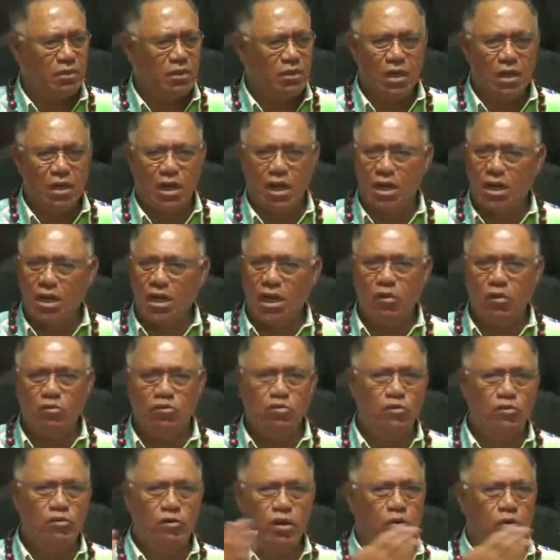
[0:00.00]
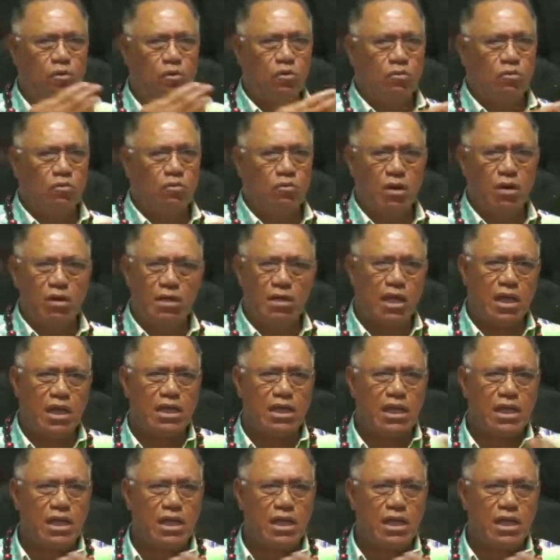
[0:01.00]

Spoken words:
I also if I own a kid,